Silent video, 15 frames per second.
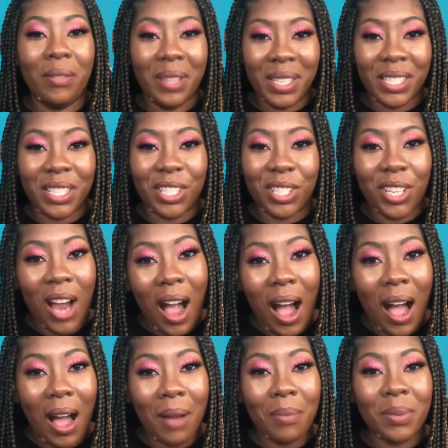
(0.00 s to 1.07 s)
of this
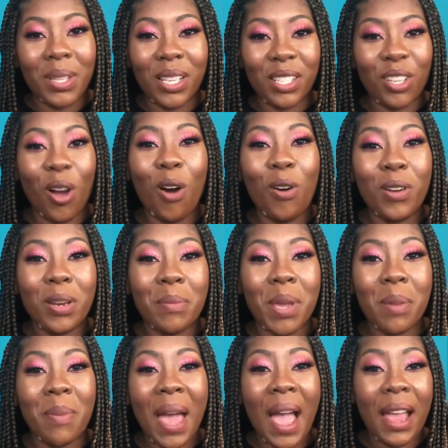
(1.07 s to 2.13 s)
job that's holding
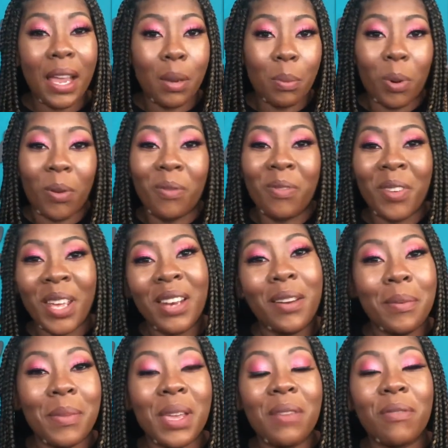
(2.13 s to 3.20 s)
me back, back and
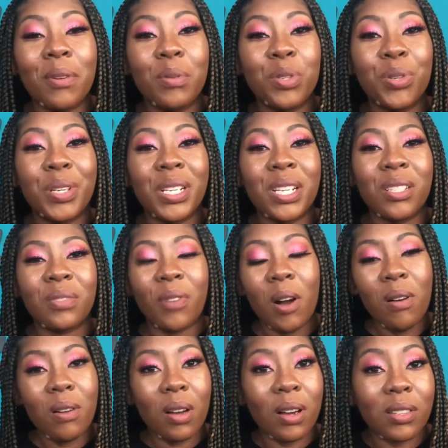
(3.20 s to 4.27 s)
preventing me from doing these
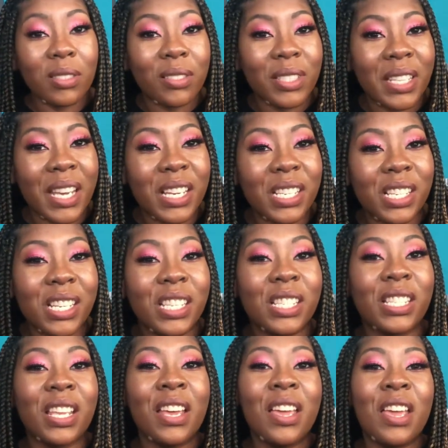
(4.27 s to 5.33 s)
phone
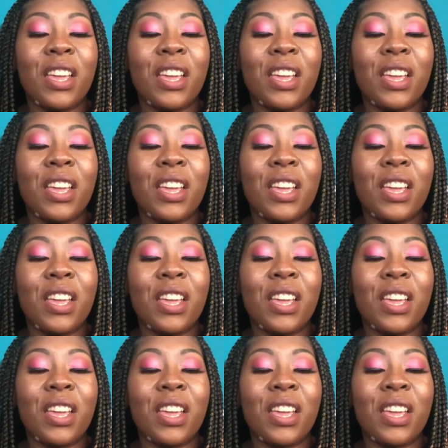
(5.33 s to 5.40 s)
consultations,